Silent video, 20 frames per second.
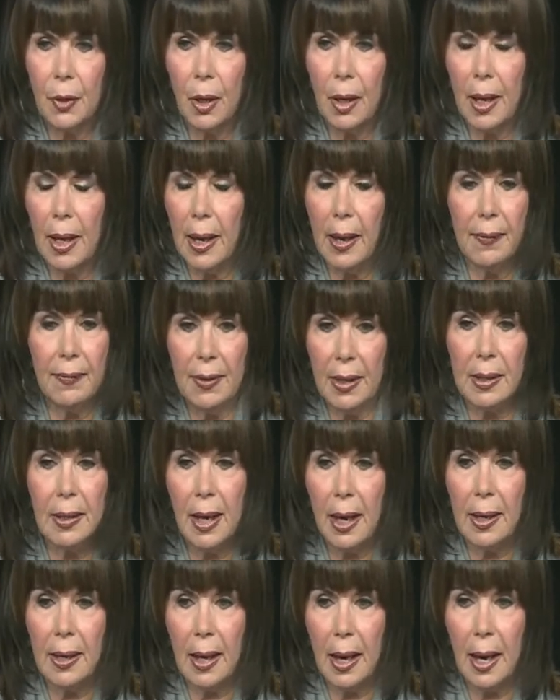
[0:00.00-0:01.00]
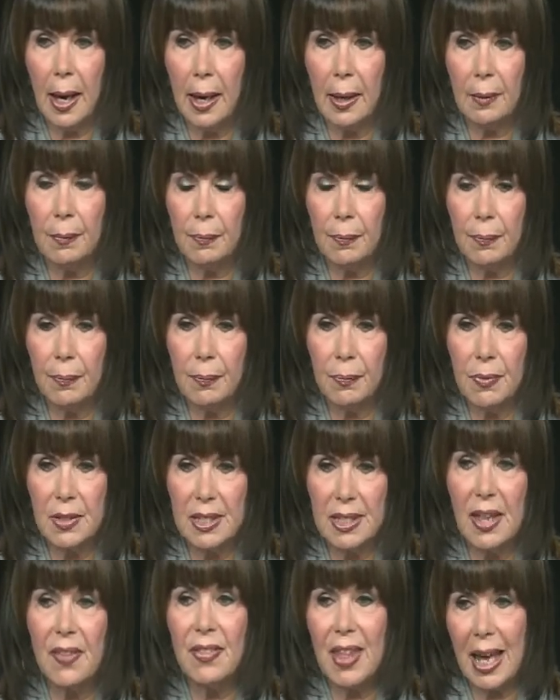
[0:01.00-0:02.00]
then I
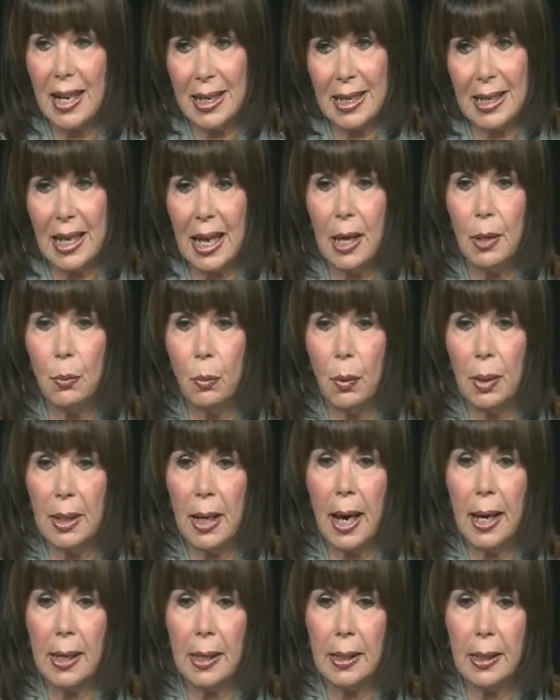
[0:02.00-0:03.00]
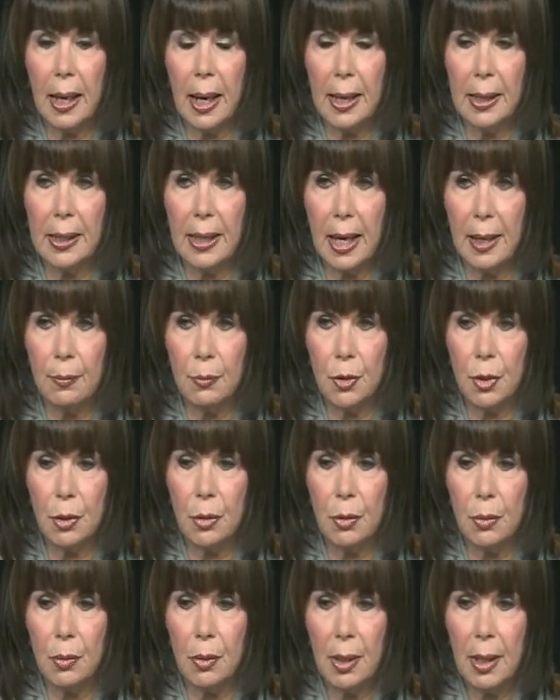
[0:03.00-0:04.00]
said that again when I came
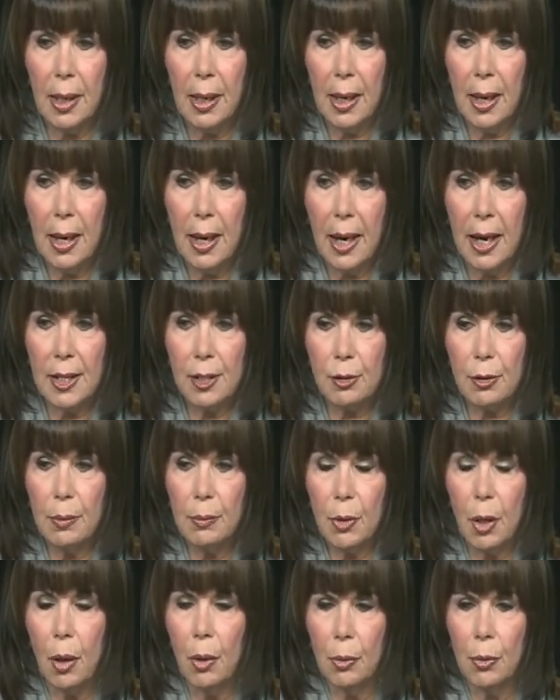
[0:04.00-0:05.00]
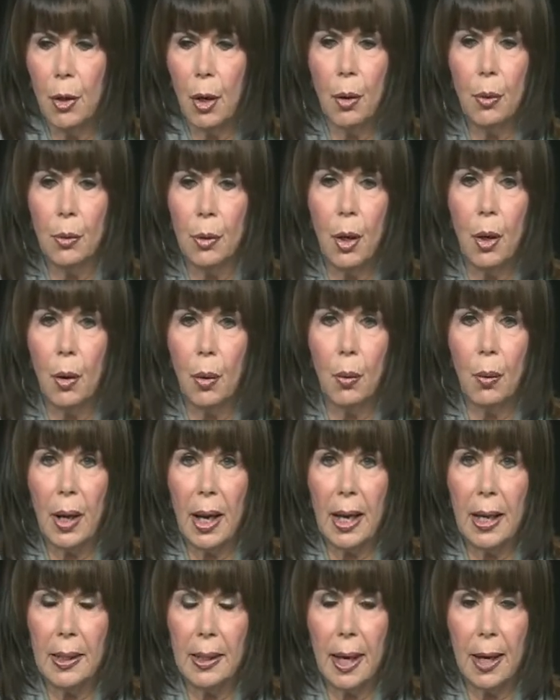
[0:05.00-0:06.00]
to. I screamed, "Oh, no, no,"
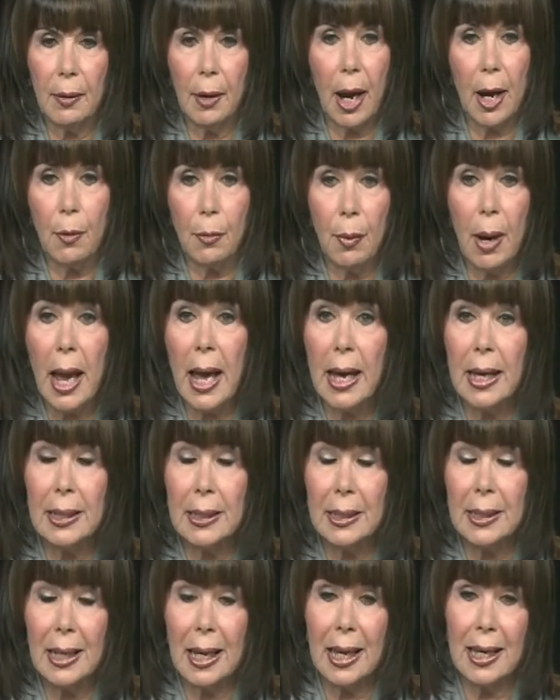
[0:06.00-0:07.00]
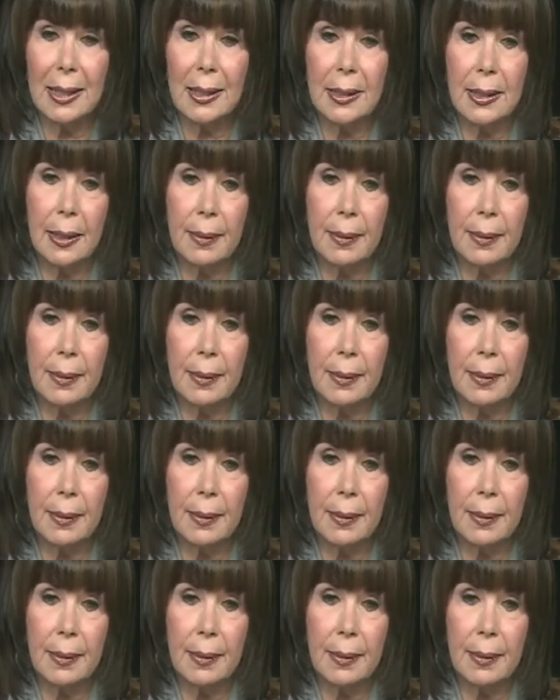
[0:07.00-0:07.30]
and I ran, and